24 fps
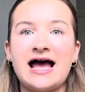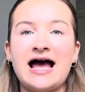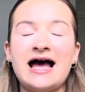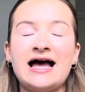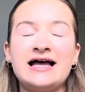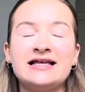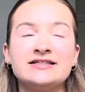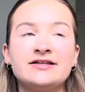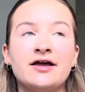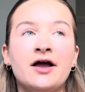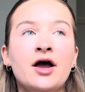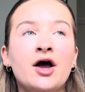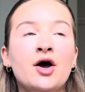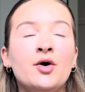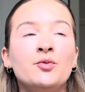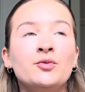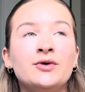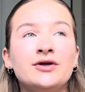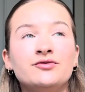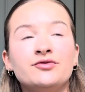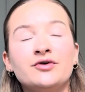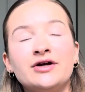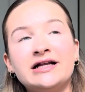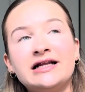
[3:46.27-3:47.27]
And
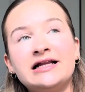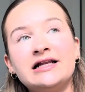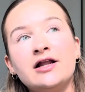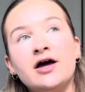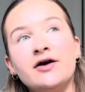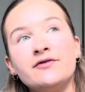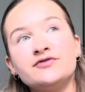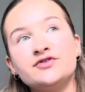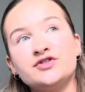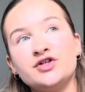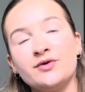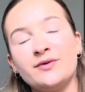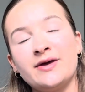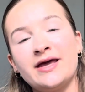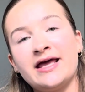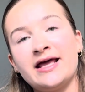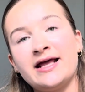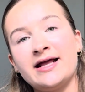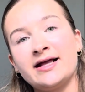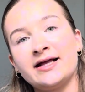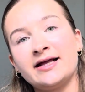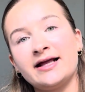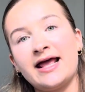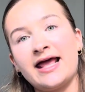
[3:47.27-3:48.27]
we really loved
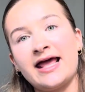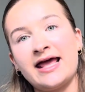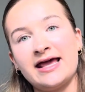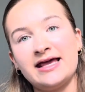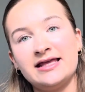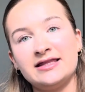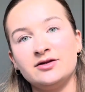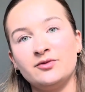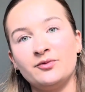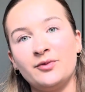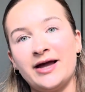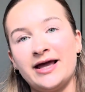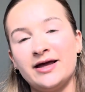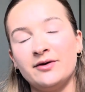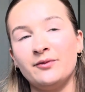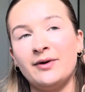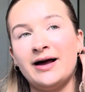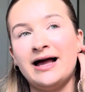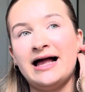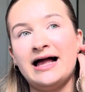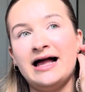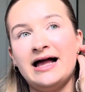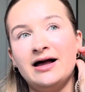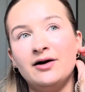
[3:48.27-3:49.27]
doing it in the way
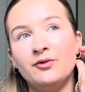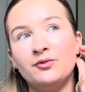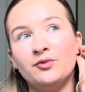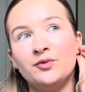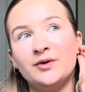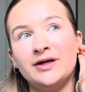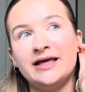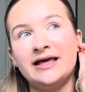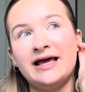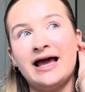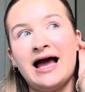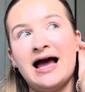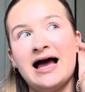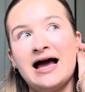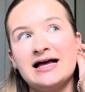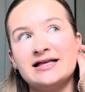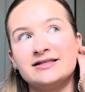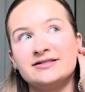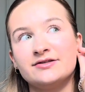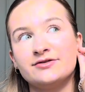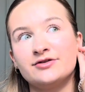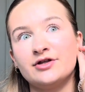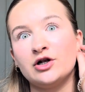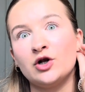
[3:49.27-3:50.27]
where we
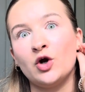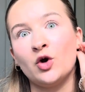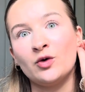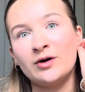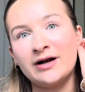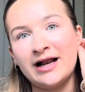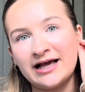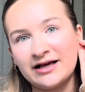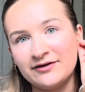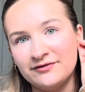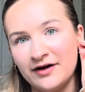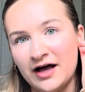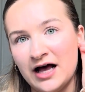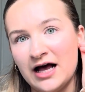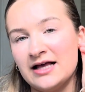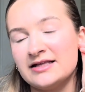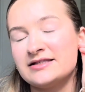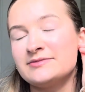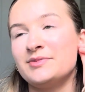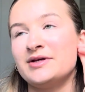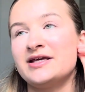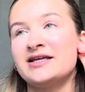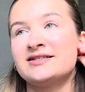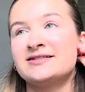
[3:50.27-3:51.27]
had the long leg
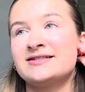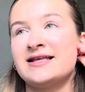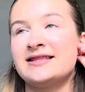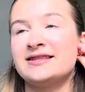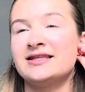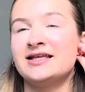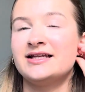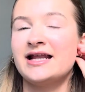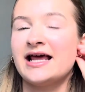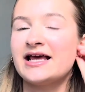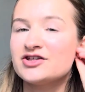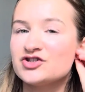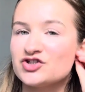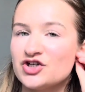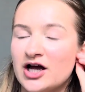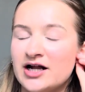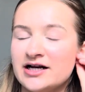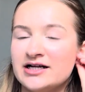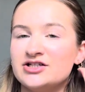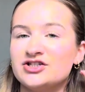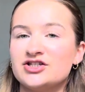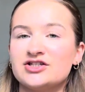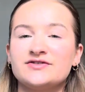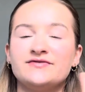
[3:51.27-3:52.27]
first, because then the next
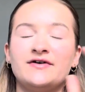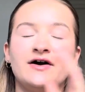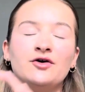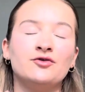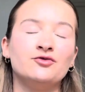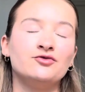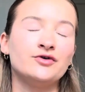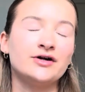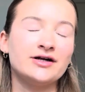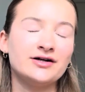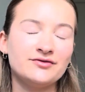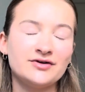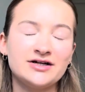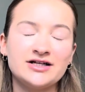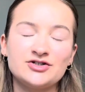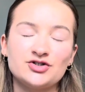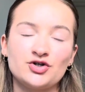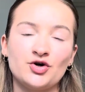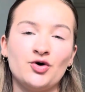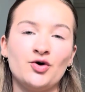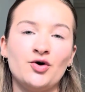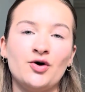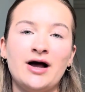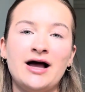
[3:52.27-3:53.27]
journey just felt really, really
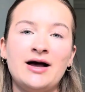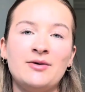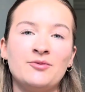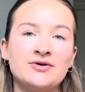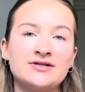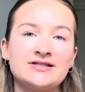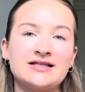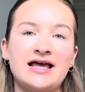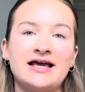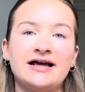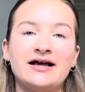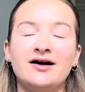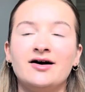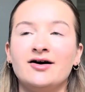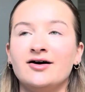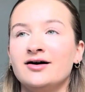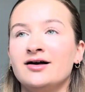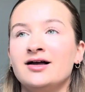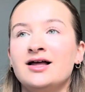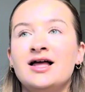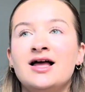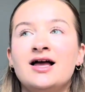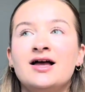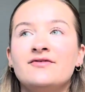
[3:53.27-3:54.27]
short and was like, oh,